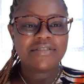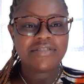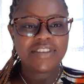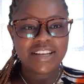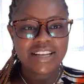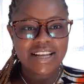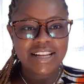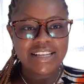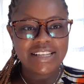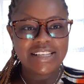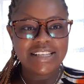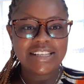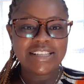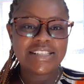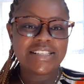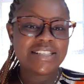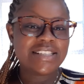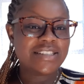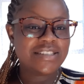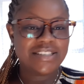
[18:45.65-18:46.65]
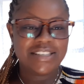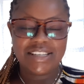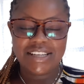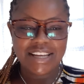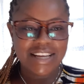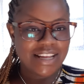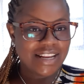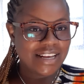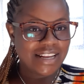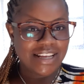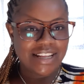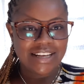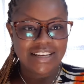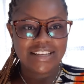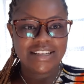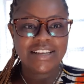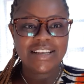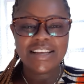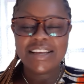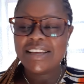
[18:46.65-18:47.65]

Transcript: finally eat chicken, and